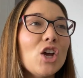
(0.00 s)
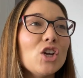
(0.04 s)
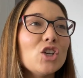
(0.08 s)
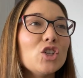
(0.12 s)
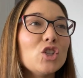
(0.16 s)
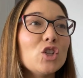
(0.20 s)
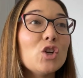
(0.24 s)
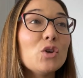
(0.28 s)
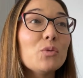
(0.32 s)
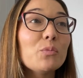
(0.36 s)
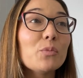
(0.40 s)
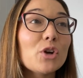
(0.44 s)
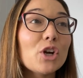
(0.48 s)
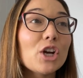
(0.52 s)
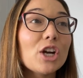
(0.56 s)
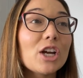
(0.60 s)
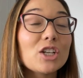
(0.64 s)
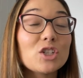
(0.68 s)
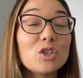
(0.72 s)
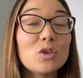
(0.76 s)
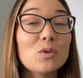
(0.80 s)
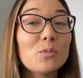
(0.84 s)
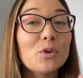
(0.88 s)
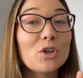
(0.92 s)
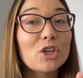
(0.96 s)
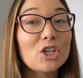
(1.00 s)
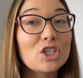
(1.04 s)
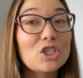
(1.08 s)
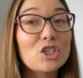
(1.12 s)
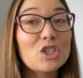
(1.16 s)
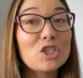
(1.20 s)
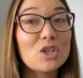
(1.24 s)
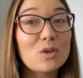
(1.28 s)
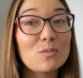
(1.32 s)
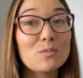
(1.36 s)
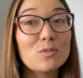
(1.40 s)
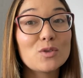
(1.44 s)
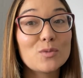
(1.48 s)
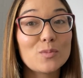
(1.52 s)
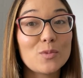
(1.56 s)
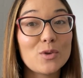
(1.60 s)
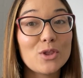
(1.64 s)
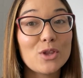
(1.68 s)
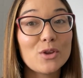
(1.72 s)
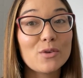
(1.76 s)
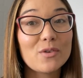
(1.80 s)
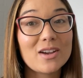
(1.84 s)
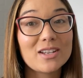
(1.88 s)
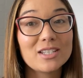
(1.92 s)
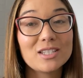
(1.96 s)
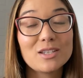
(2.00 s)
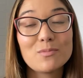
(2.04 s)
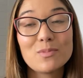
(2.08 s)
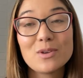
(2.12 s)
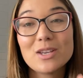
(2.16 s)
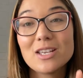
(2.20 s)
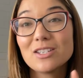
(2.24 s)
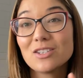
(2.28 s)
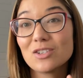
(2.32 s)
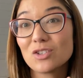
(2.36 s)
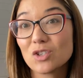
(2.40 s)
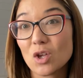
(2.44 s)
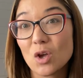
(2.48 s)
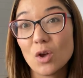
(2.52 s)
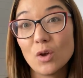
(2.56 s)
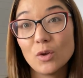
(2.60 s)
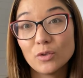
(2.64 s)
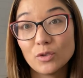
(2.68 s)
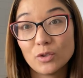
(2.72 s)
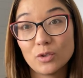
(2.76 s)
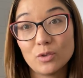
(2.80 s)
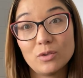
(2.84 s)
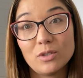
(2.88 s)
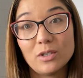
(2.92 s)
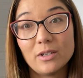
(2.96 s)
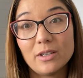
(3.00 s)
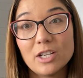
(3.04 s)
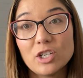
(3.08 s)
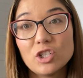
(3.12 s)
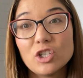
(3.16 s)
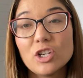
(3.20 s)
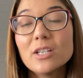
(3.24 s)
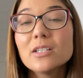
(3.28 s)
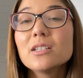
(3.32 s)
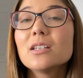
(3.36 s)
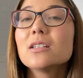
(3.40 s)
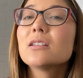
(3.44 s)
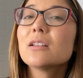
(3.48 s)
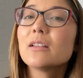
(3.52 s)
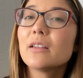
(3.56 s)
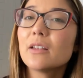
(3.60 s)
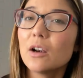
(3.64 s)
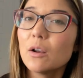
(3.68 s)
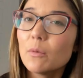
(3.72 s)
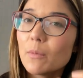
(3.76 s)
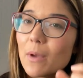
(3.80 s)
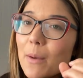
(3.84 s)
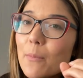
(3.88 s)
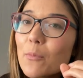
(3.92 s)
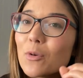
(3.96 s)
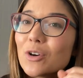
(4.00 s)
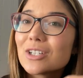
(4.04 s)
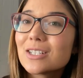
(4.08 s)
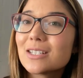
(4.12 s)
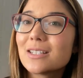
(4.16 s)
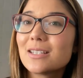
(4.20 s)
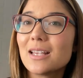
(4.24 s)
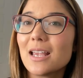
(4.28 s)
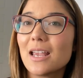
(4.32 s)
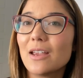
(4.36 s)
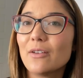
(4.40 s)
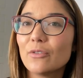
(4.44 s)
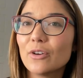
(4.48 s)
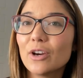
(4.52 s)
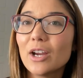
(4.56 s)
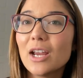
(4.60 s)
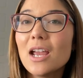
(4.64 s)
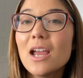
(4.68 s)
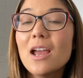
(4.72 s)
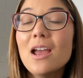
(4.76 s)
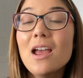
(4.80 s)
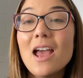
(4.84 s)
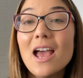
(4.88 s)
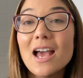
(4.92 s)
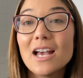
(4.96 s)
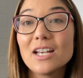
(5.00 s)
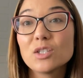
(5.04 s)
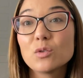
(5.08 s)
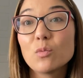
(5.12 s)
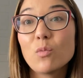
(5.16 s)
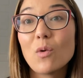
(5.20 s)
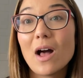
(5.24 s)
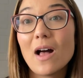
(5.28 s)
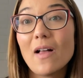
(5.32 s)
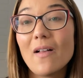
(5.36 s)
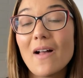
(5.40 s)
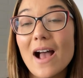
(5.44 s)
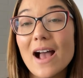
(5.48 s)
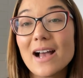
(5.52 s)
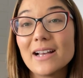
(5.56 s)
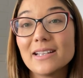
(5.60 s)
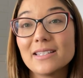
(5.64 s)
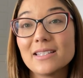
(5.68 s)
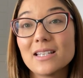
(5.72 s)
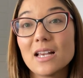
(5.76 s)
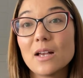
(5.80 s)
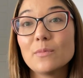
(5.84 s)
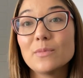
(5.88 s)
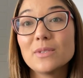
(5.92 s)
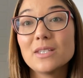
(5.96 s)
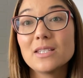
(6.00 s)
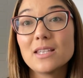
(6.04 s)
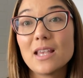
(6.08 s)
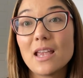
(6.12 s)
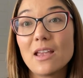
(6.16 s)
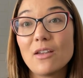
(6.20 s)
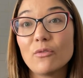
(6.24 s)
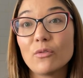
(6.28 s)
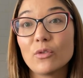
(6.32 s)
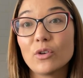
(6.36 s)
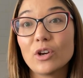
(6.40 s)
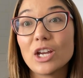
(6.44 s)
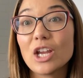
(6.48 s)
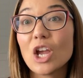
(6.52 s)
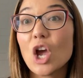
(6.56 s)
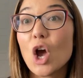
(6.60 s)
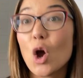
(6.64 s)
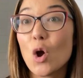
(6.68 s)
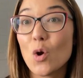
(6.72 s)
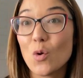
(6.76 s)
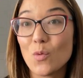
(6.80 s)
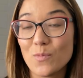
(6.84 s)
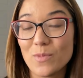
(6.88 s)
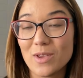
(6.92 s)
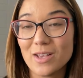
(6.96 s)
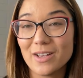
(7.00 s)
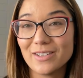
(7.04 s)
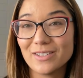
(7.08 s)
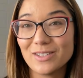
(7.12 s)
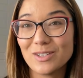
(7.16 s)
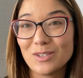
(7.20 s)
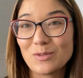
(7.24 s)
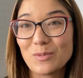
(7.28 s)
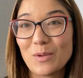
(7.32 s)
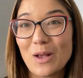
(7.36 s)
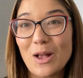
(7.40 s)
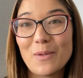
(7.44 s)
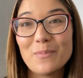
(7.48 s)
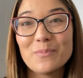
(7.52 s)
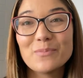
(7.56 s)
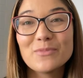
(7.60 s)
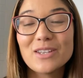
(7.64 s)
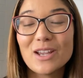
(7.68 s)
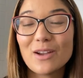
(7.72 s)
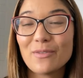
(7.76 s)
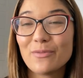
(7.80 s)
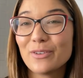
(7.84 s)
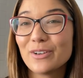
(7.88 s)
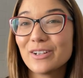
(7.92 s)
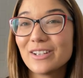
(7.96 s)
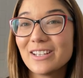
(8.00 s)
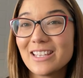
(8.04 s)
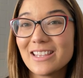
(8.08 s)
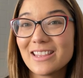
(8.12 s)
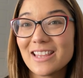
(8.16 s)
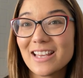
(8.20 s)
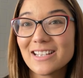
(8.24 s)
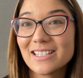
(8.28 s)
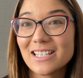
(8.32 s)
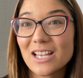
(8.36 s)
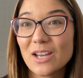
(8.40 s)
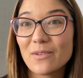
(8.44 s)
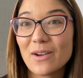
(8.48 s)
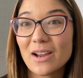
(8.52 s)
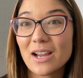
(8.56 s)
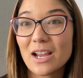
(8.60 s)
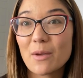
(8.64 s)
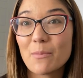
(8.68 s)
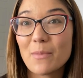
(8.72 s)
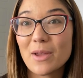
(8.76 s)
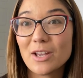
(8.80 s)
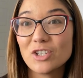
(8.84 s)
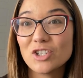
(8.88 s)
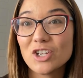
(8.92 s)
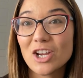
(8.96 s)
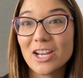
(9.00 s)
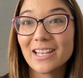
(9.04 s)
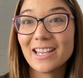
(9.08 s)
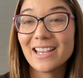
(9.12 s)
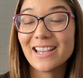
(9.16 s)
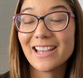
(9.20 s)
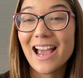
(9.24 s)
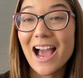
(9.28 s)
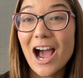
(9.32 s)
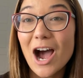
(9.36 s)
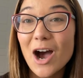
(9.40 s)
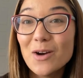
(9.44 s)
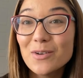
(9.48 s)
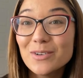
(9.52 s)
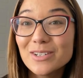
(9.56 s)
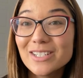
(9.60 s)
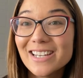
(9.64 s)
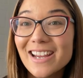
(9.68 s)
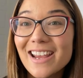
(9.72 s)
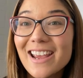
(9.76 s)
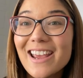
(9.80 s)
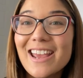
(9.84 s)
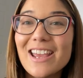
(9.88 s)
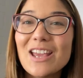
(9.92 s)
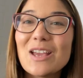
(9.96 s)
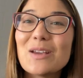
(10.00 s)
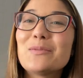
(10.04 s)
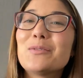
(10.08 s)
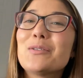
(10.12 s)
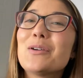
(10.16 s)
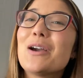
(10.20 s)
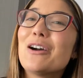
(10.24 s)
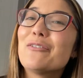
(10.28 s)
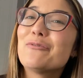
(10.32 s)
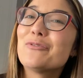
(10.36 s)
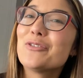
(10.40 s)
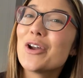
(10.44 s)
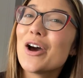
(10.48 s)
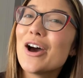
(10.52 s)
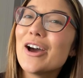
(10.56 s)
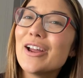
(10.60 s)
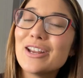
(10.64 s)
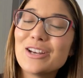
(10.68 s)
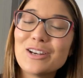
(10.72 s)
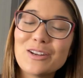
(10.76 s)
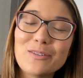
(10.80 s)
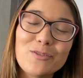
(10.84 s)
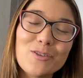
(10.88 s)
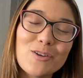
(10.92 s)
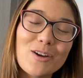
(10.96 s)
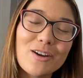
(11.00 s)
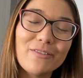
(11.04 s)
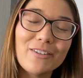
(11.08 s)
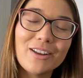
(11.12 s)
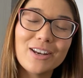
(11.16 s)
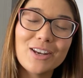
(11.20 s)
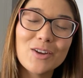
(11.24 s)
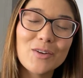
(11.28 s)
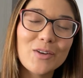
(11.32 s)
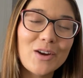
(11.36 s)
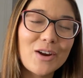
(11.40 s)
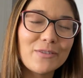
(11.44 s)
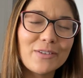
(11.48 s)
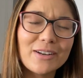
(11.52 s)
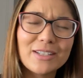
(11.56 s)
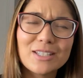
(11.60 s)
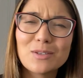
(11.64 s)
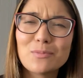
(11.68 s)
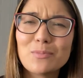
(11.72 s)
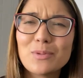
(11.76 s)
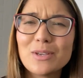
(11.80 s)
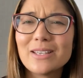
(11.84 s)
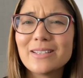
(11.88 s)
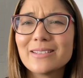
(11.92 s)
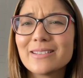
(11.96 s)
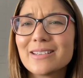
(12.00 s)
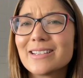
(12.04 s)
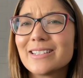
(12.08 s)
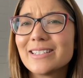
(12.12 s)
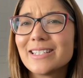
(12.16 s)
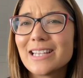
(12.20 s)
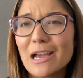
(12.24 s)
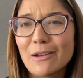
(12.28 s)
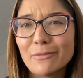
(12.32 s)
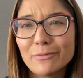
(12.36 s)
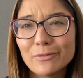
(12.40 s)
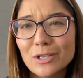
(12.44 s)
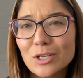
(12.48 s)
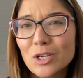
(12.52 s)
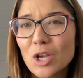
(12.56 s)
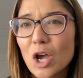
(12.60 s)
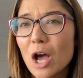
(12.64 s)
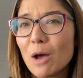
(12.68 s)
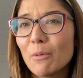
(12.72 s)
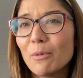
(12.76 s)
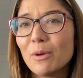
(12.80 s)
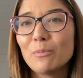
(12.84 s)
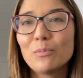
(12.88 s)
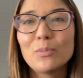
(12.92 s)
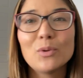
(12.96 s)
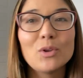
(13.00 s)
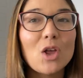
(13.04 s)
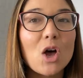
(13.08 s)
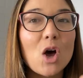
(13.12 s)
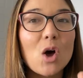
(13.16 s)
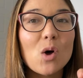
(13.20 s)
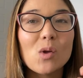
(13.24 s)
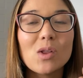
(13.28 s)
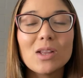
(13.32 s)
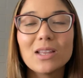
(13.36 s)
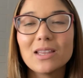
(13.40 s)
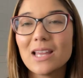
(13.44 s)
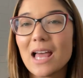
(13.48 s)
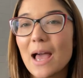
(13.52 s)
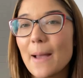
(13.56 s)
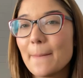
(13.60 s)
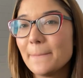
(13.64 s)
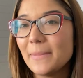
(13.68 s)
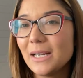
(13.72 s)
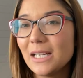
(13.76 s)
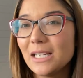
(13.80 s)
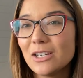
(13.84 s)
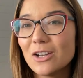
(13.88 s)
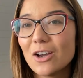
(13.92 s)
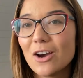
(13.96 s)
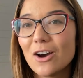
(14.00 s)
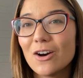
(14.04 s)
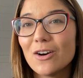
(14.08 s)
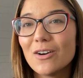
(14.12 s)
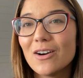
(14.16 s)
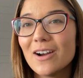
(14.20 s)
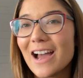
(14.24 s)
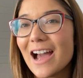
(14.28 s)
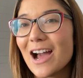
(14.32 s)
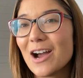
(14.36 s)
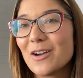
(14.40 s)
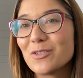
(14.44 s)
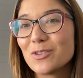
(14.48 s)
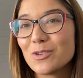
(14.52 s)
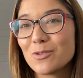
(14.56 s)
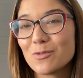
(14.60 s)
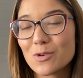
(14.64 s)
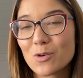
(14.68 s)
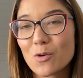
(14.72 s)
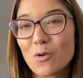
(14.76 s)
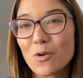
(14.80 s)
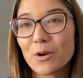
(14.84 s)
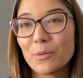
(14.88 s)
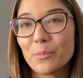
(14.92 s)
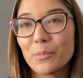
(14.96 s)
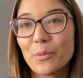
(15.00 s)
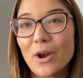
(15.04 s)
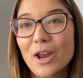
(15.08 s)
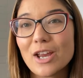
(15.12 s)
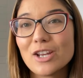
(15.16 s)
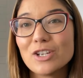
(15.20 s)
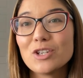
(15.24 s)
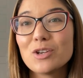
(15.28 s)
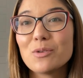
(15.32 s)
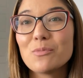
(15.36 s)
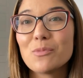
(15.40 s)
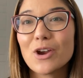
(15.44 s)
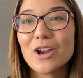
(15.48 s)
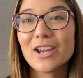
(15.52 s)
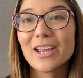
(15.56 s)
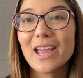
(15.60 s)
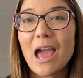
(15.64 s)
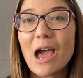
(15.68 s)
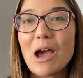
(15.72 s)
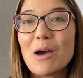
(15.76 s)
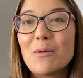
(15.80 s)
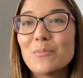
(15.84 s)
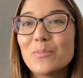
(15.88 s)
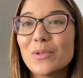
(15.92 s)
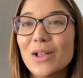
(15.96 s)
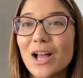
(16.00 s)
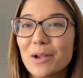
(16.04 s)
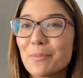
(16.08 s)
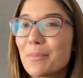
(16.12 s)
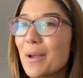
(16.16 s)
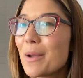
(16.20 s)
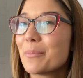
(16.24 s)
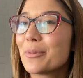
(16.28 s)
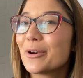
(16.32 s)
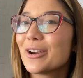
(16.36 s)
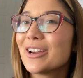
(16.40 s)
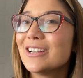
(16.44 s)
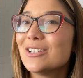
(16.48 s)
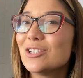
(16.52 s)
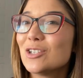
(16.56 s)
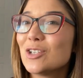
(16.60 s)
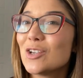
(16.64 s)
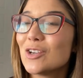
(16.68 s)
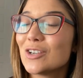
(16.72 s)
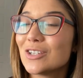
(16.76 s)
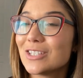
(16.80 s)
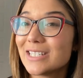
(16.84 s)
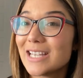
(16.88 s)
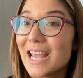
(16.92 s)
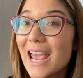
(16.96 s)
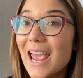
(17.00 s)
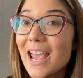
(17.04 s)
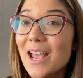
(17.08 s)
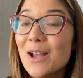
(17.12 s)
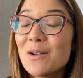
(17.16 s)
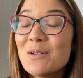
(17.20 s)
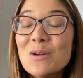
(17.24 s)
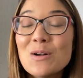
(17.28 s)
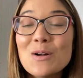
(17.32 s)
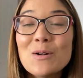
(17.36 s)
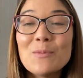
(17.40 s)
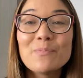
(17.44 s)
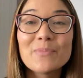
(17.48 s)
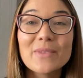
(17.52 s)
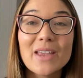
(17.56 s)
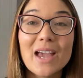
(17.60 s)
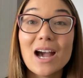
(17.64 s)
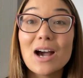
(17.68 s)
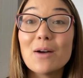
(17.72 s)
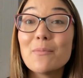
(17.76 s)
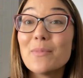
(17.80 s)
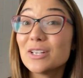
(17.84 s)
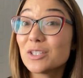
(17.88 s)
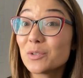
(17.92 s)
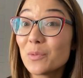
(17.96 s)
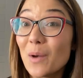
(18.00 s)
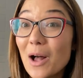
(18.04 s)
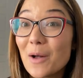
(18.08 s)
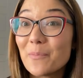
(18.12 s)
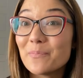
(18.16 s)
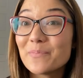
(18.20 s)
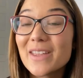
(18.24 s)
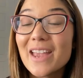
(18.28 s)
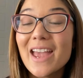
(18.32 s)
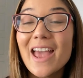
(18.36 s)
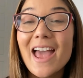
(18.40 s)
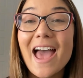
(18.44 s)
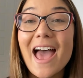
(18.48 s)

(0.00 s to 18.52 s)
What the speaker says: Turmeric and some smoothie recipes is also delicious. It's a little bit more savory, as well as some savory oatmeals as well. Definitely things I recommend checking out if you have not. And if you have any great recipes, definitely comment below. Let me know how you incorporate turmeric and black pepper into your day as well.